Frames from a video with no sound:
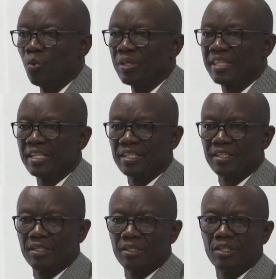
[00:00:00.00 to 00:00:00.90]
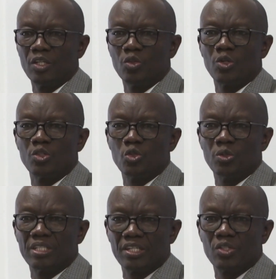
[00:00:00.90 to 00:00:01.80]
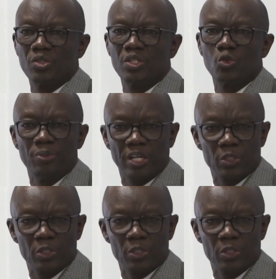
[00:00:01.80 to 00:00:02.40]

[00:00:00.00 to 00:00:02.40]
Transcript: We think in those new territories we'll be